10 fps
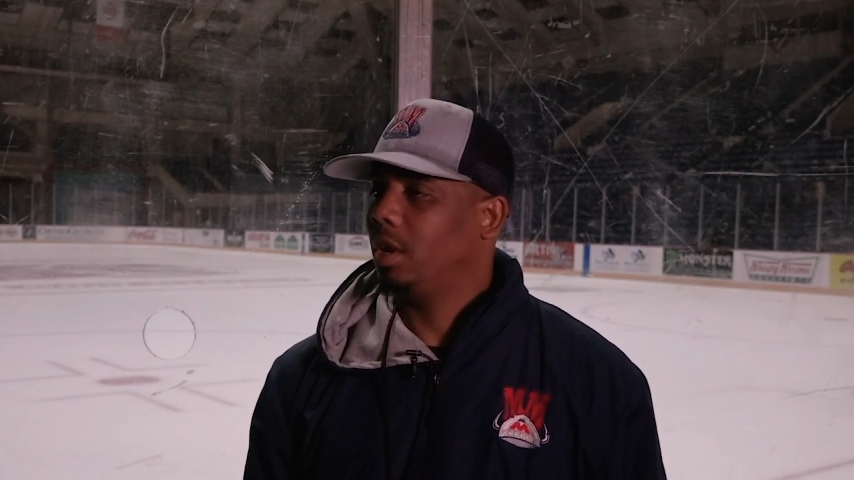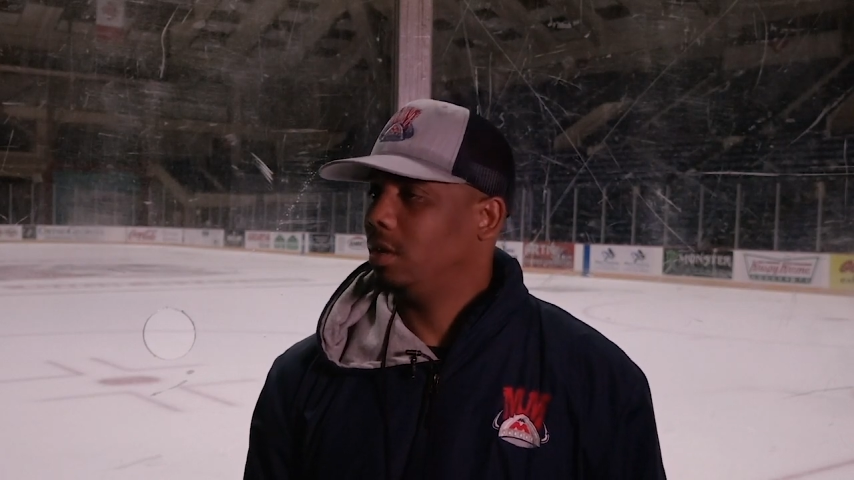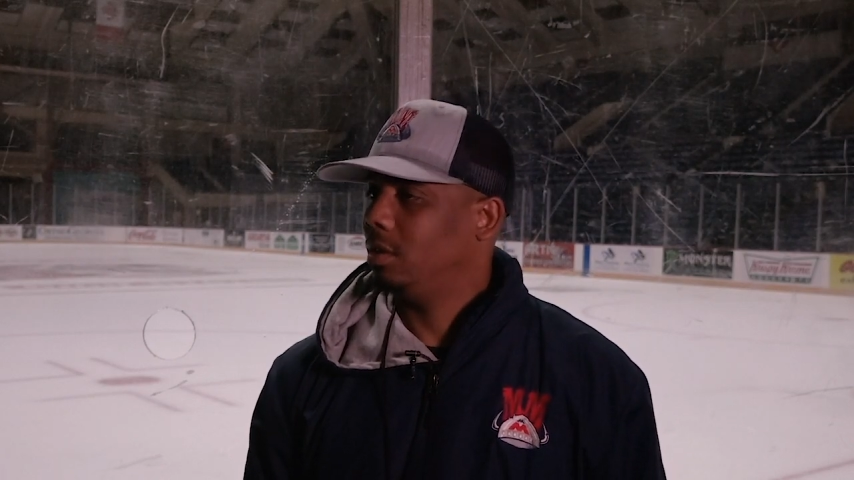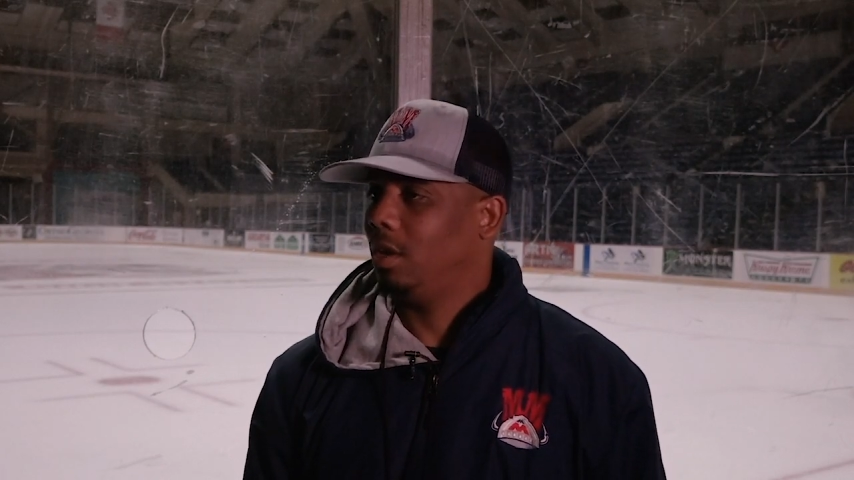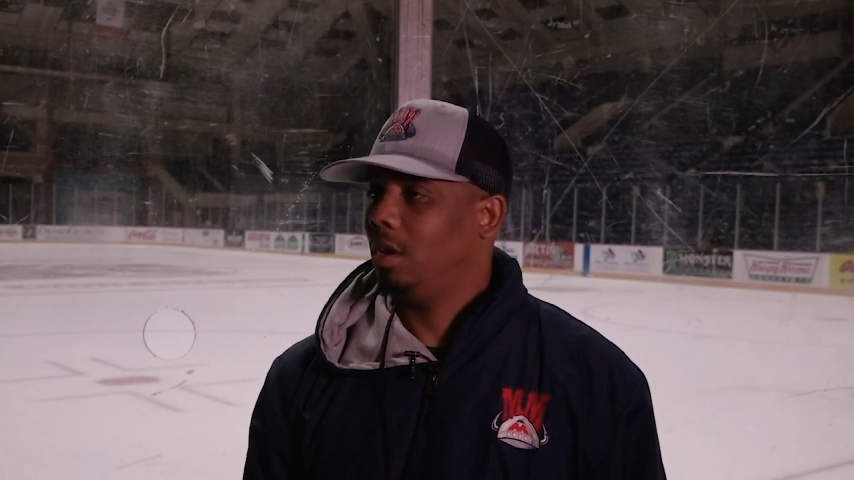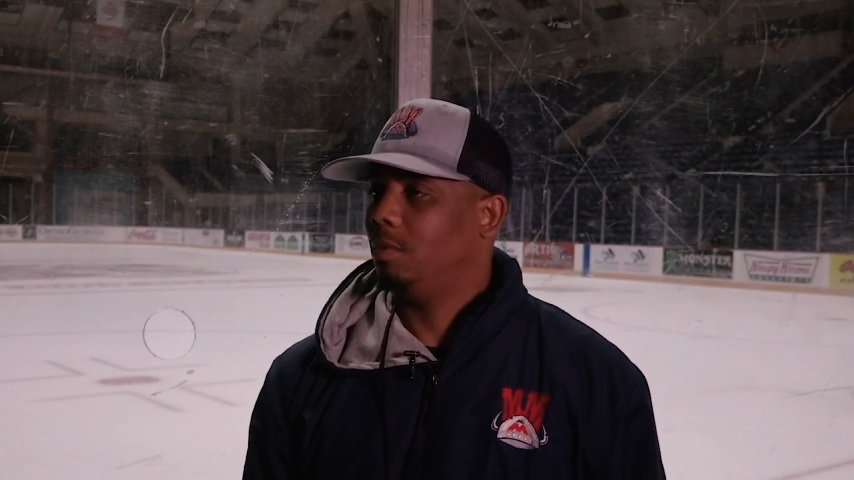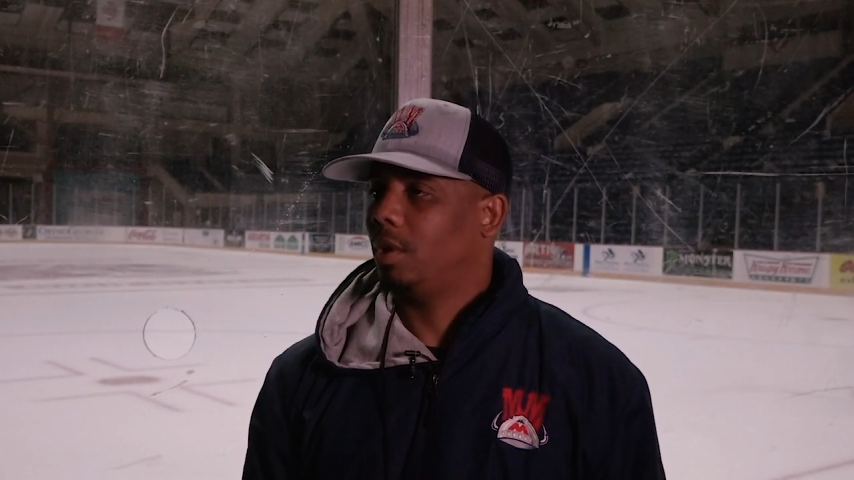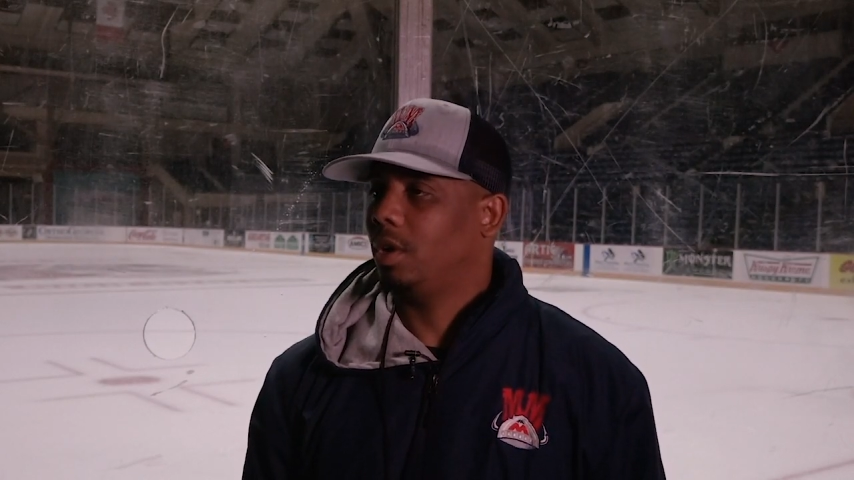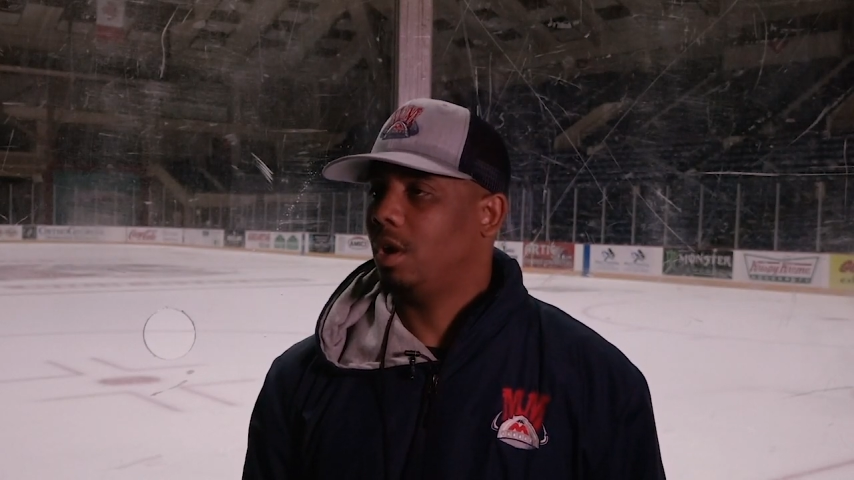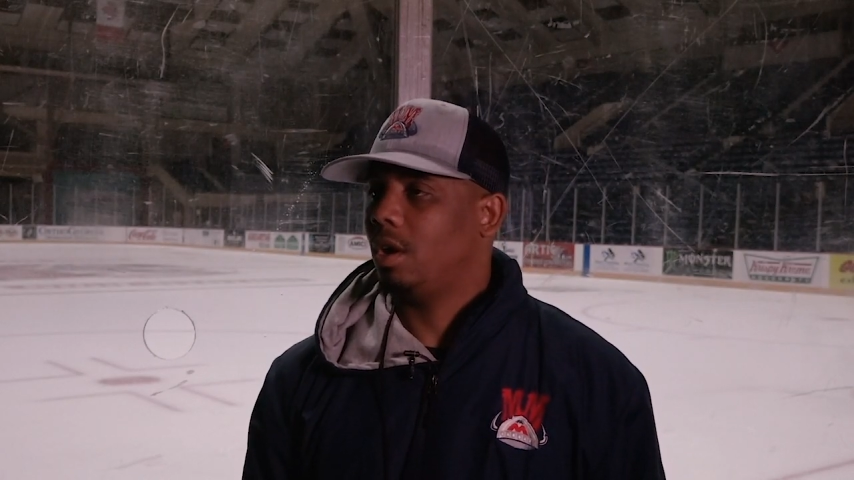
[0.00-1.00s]
it and, and
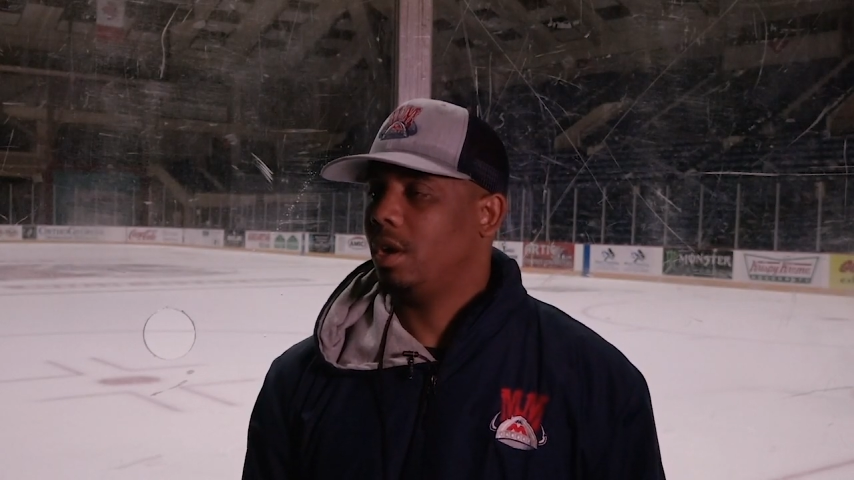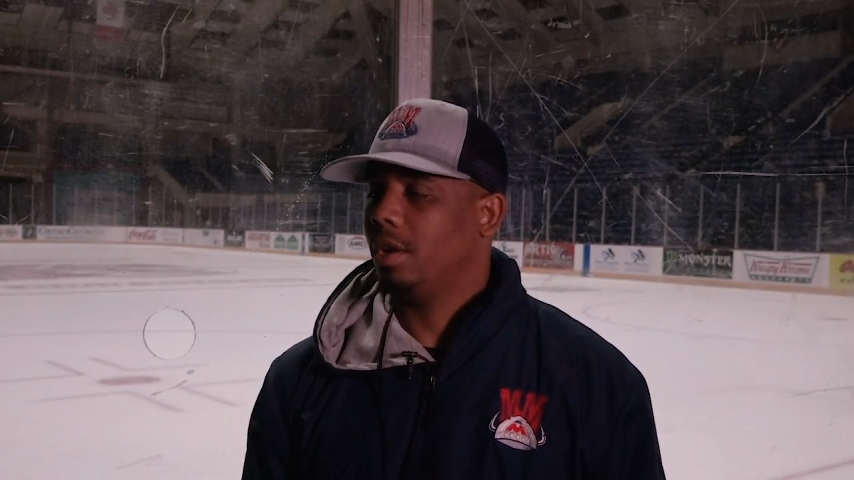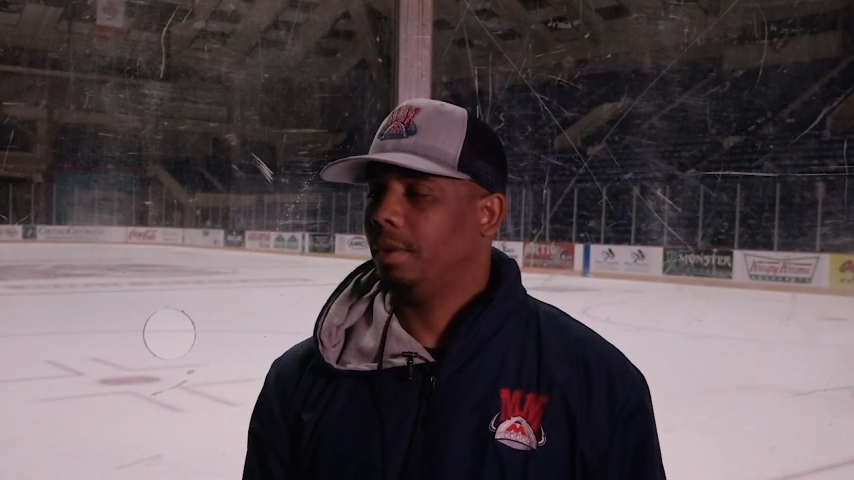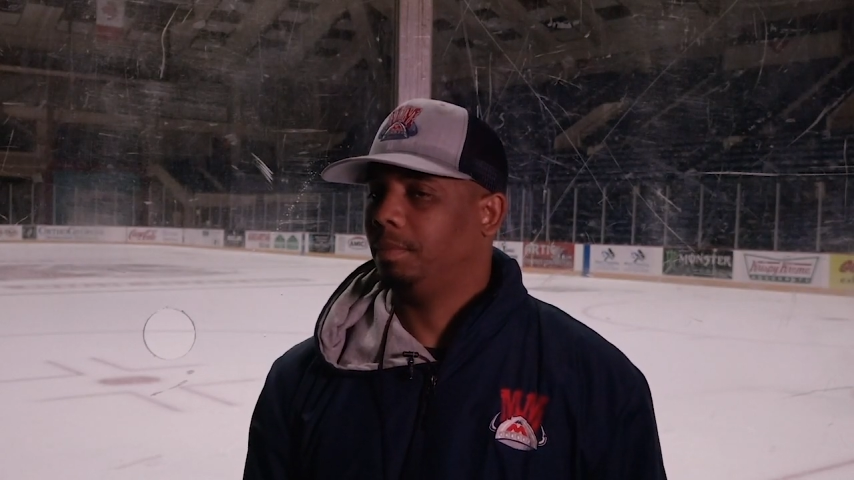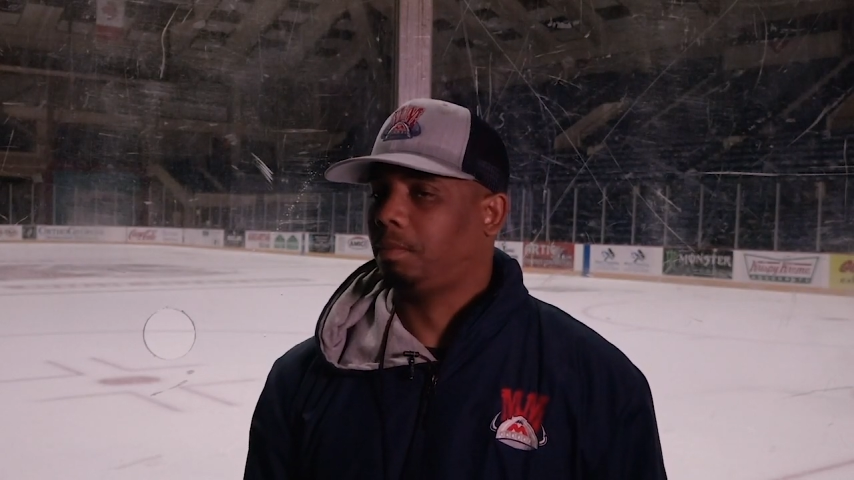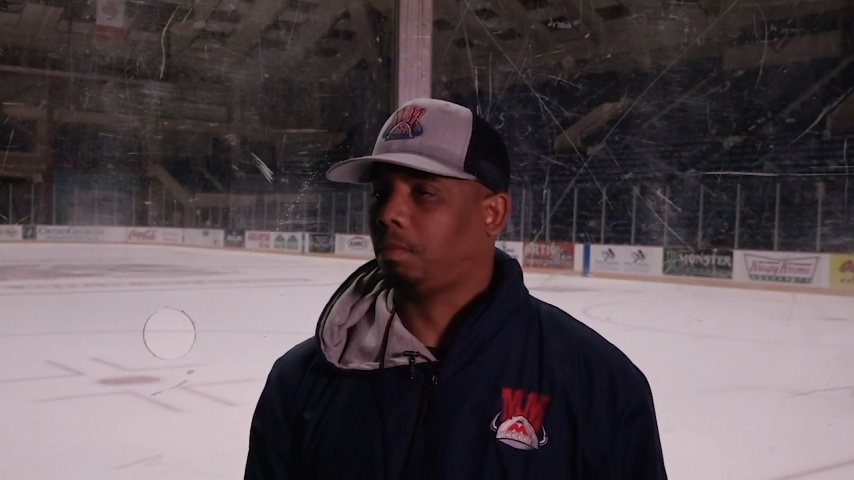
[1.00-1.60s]
working hard at it.